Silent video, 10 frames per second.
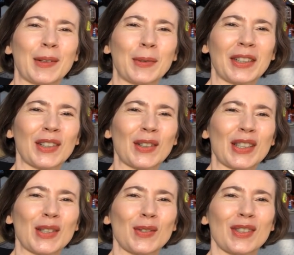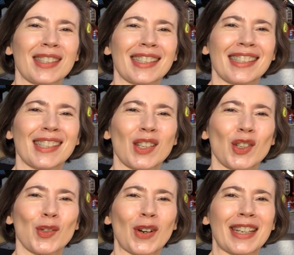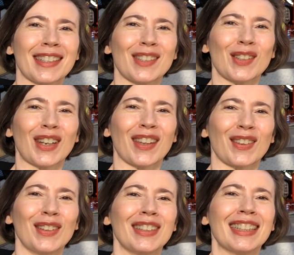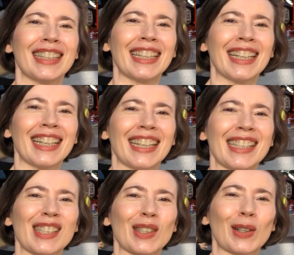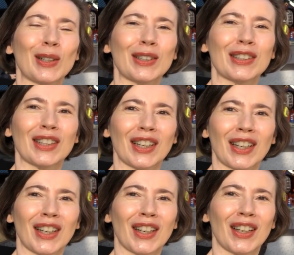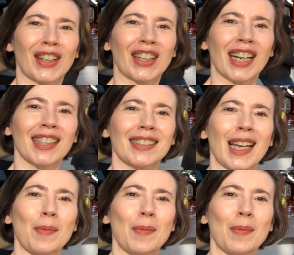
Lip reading: We are going to visit a shrine together. It's called Kanda